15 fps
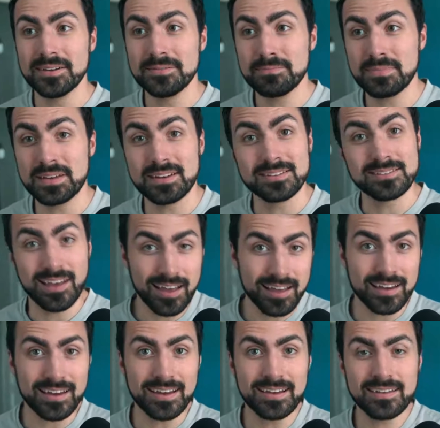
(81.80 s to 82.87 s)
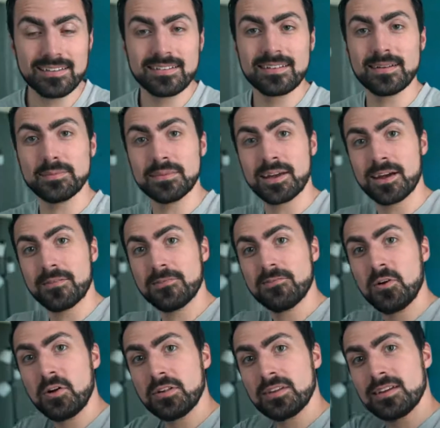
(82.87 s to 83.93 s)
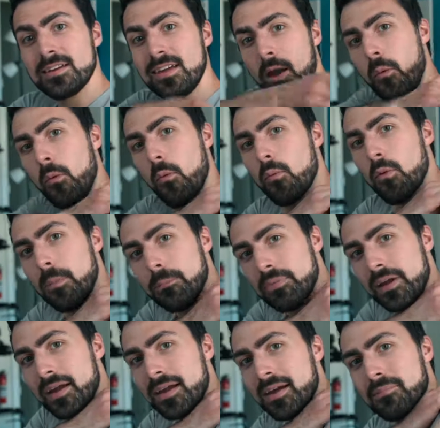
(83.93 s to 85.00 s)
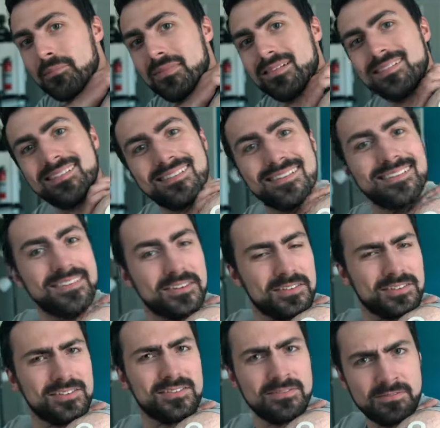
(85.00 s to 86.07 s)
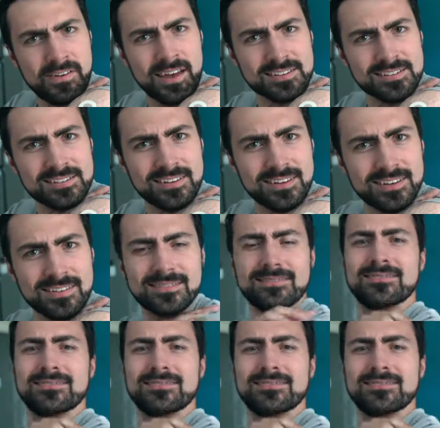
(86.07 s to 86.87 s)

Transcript: because I am now fully, well, bam, vaccinated.